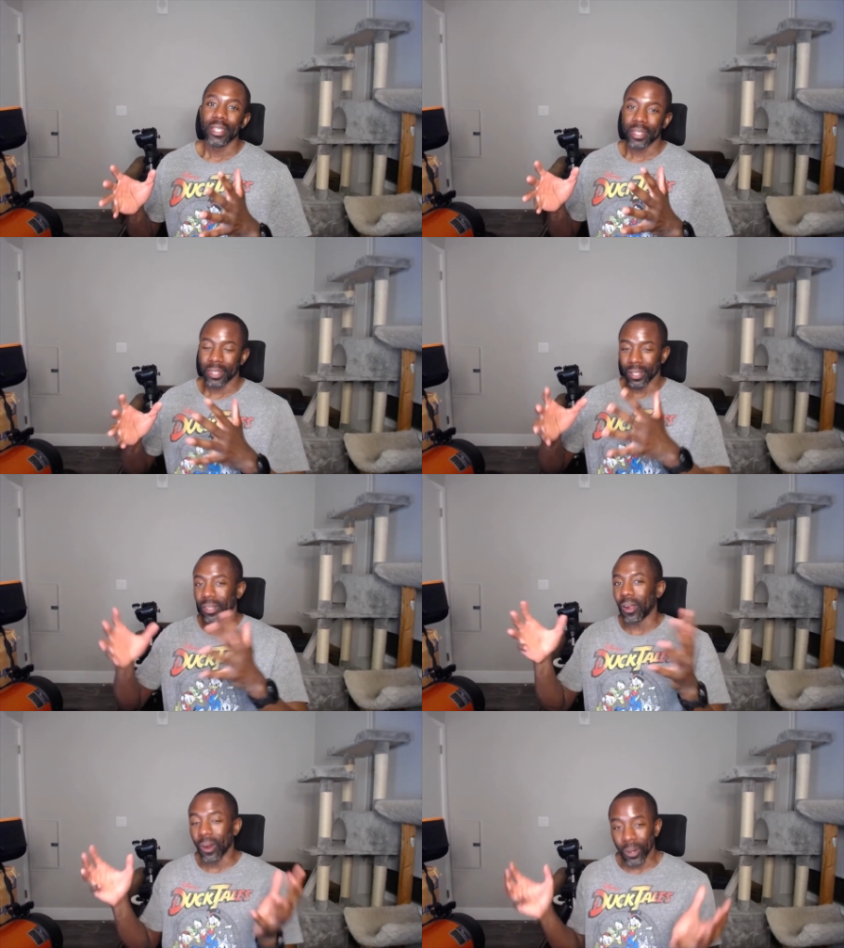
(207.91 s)
the
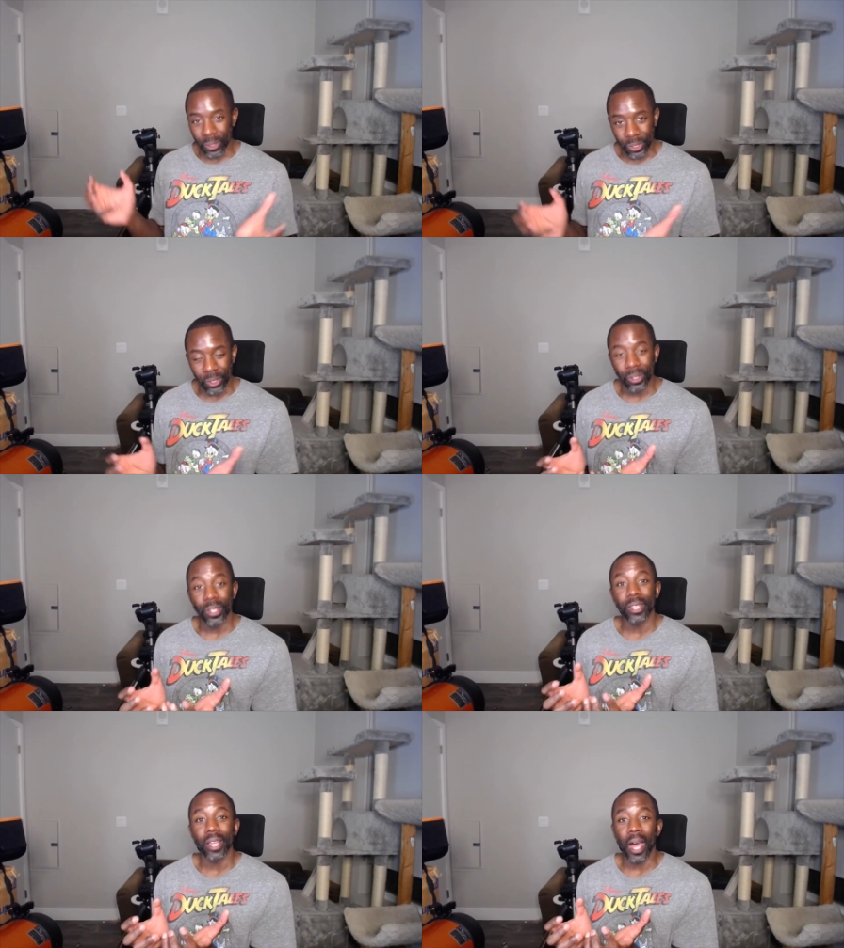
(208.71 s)
larger
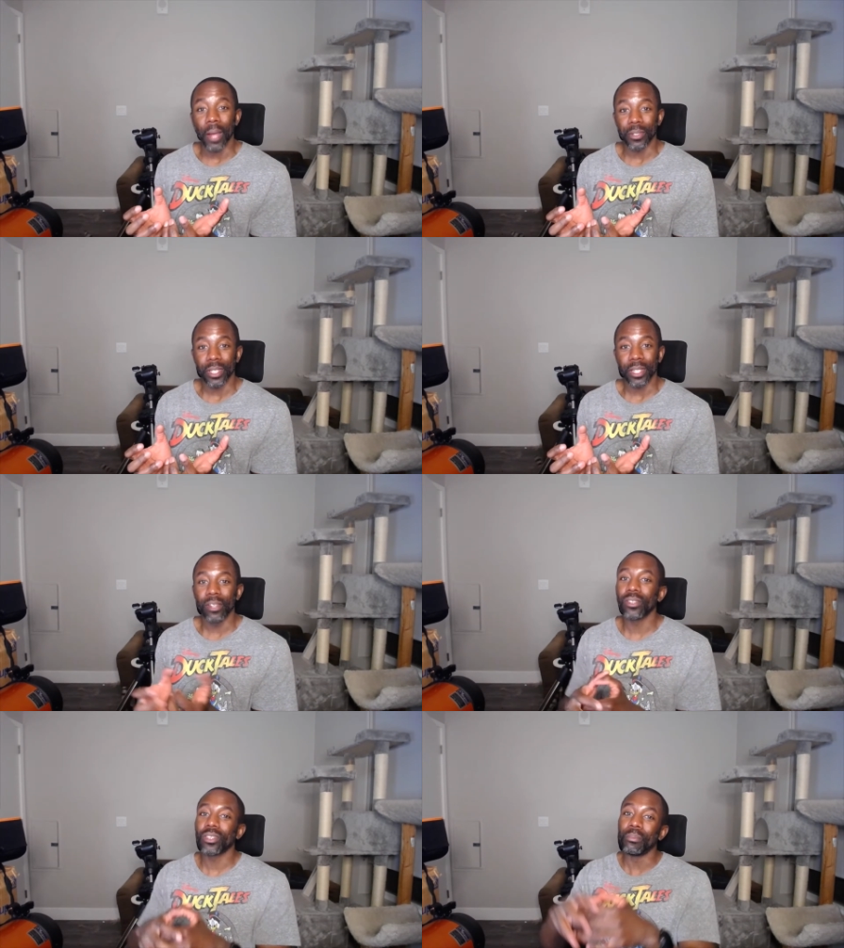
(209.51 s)
the object
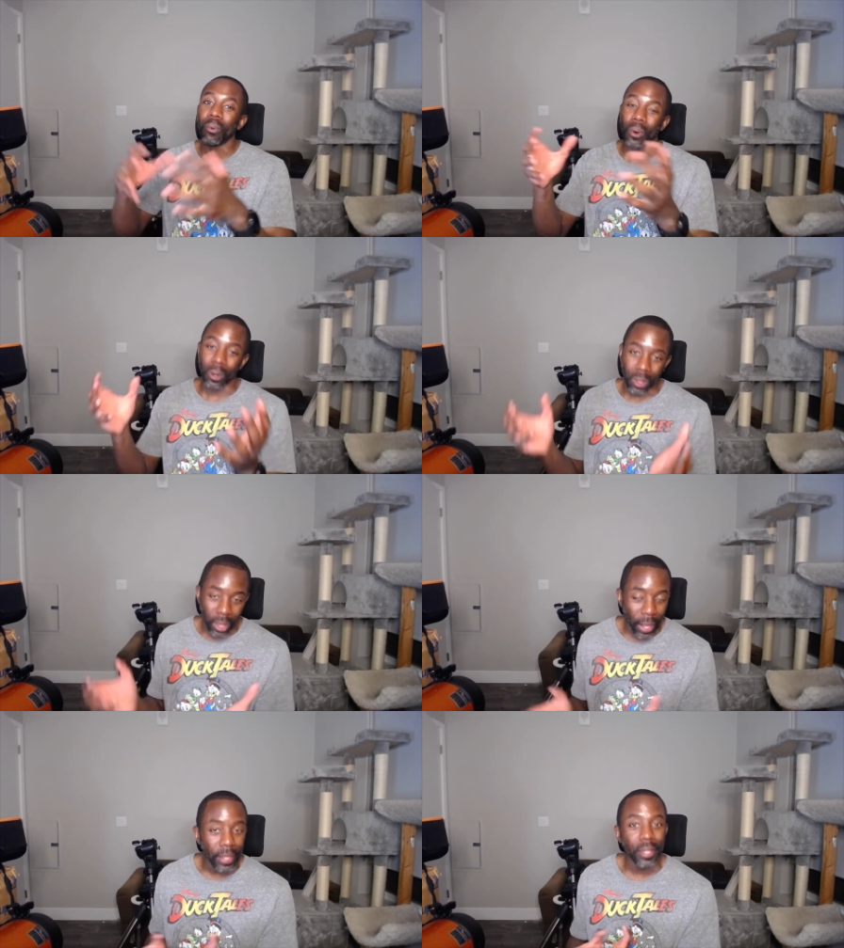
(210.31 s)
is, the more
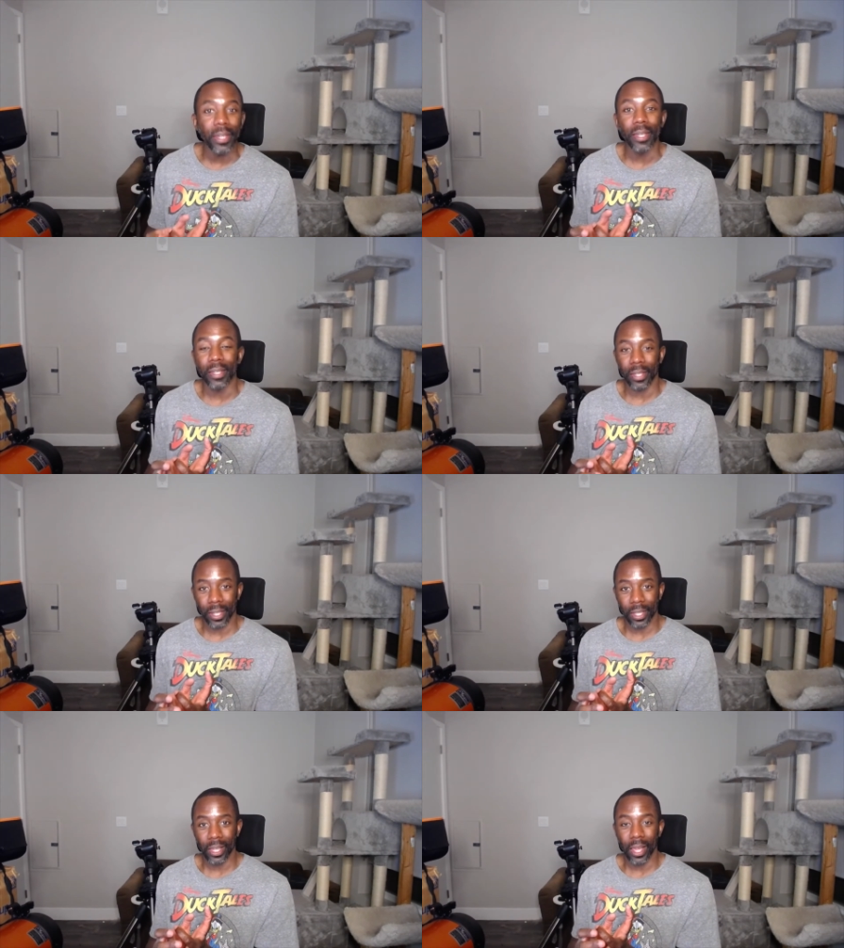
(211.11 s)
light it can
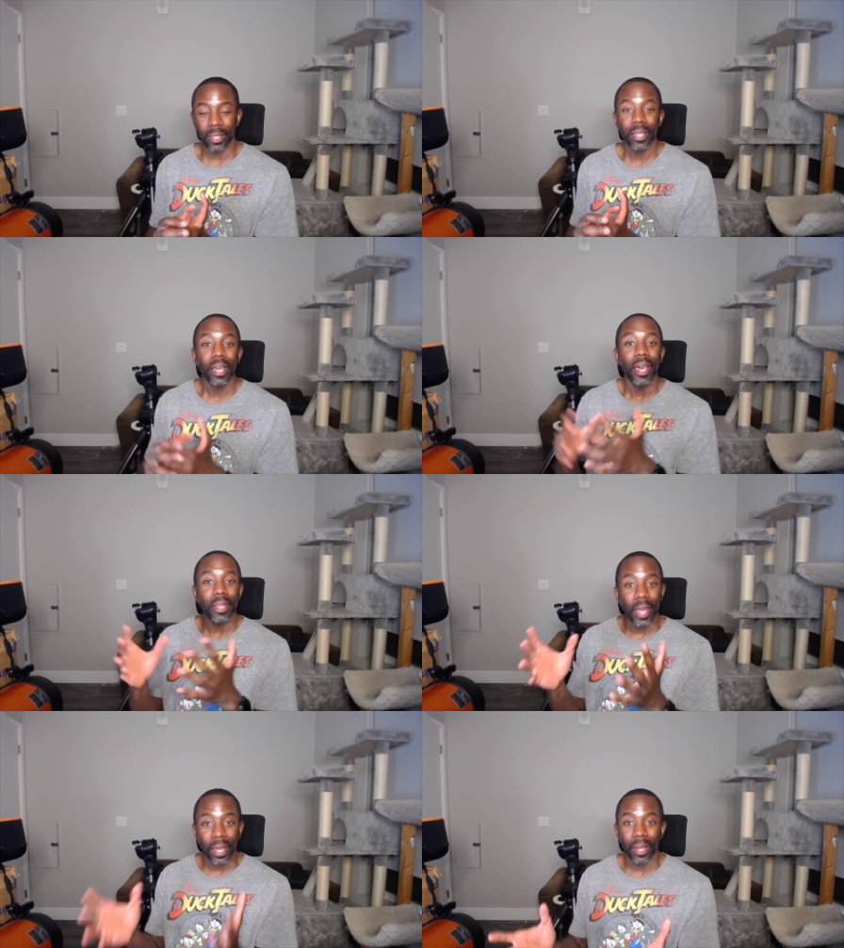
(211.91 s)
collect, and
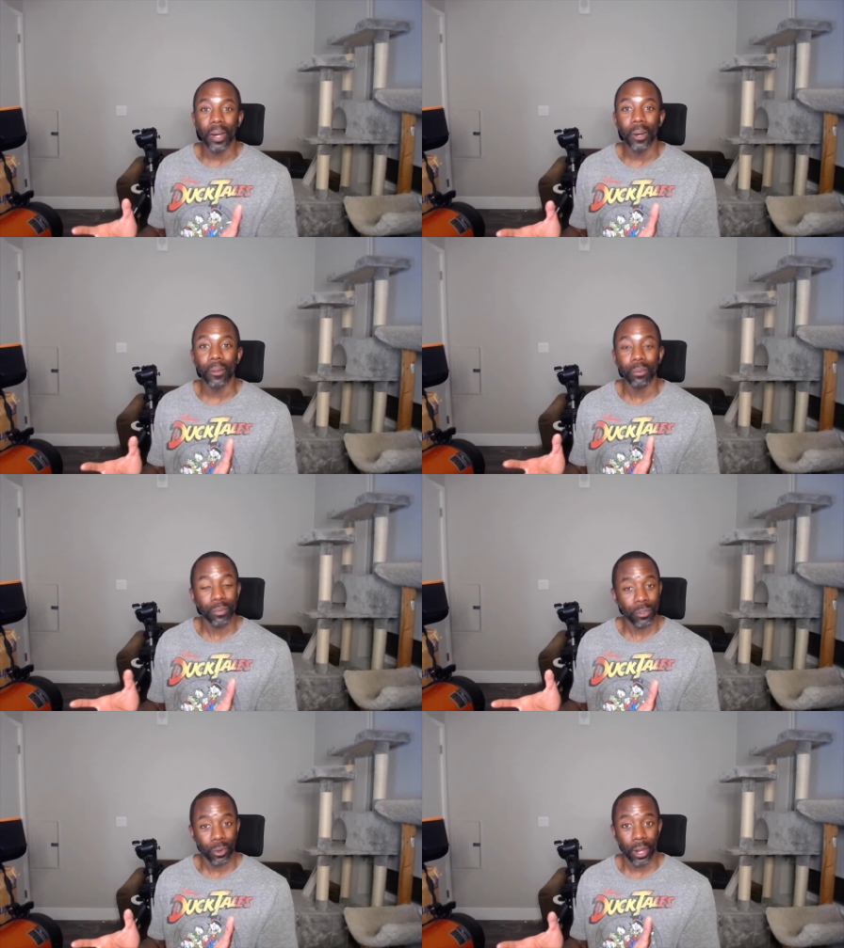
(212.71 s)
that comes with a
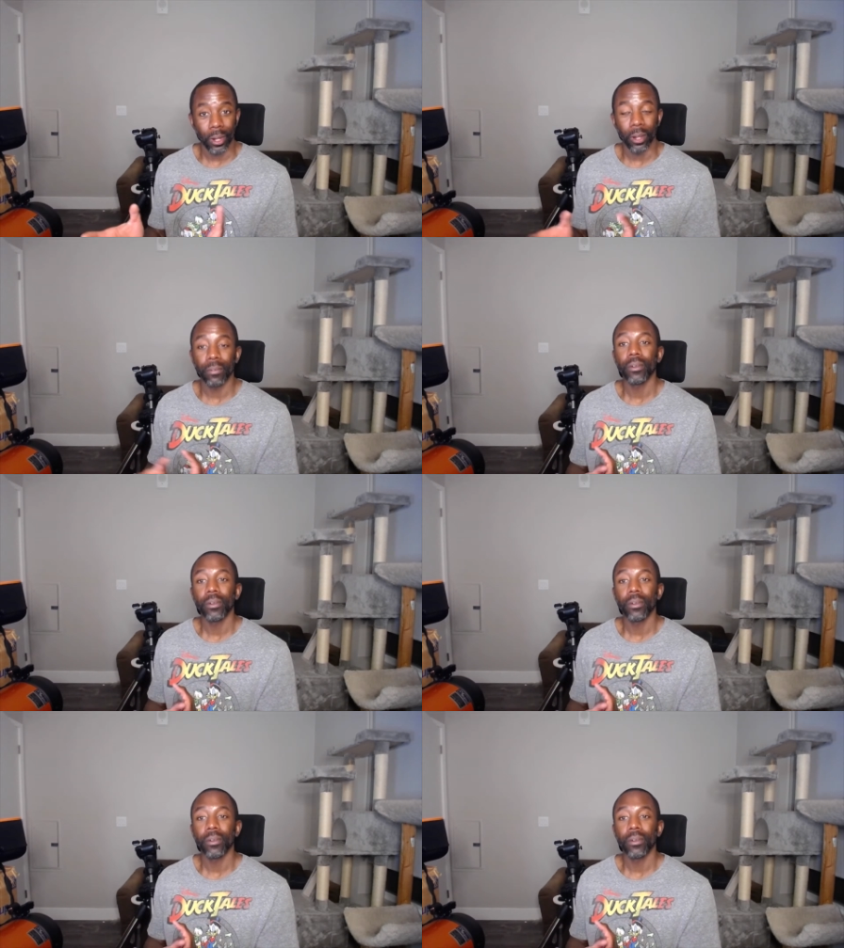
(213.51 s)
trade-off.